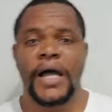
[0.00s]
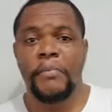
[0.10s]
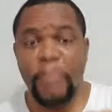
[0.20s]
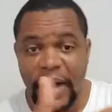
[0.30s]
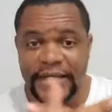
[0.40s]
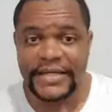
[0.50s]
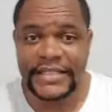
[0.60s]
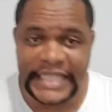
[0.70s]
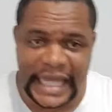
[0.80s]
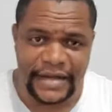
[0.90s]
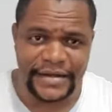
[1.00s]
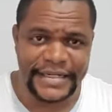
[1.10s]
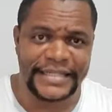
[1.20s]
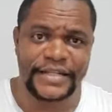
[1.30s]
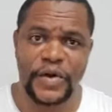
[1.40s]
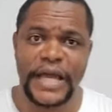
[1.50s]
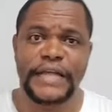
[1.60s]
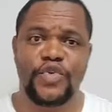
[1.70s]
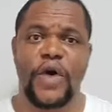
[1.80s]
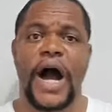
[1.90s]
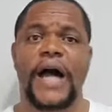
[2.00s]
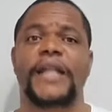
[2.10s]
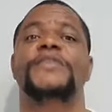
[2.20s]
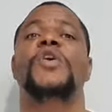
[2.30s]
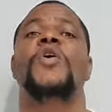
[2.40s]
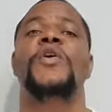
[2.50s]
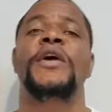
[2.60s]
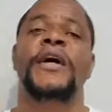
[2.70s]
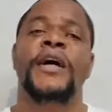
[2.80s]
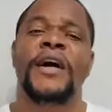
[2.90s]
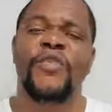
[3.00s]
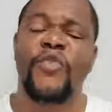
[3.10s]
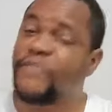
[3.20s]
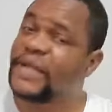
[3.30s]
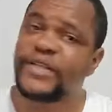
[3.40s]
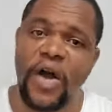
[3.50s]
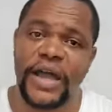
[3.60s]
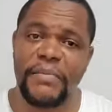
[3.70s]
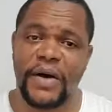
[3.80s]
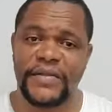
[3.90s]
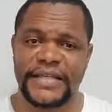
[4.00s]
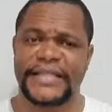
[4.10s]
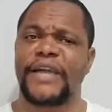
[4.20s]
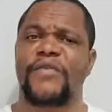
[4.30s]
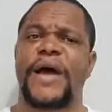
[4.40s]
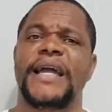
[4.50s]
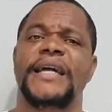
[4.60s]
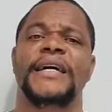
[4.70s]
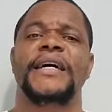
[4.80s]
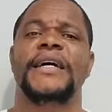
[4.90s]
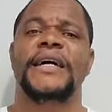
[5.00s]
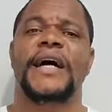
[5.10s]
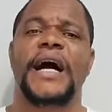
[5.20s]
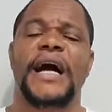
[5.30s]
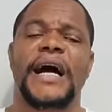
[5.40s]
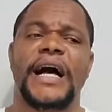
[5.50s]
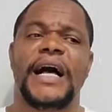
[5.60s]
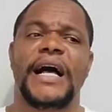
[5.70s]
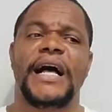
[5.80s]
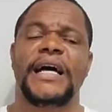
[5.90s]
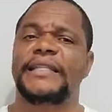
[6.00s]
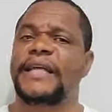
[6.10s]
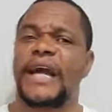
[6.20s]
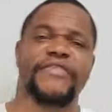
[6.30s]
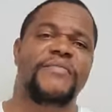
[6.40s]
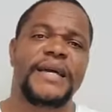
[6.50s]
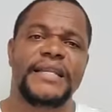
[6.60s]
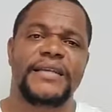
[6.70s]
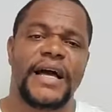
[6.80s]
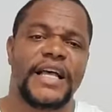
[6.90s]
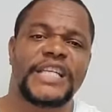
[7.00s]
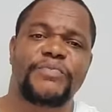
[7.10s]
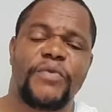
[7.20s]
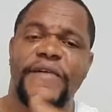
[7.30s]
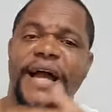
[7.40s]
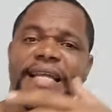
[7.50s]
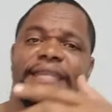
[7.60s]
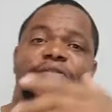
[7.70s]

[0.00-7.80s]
But still, this is going to hit you hard. So we've been talking about this thing, right? The government has provided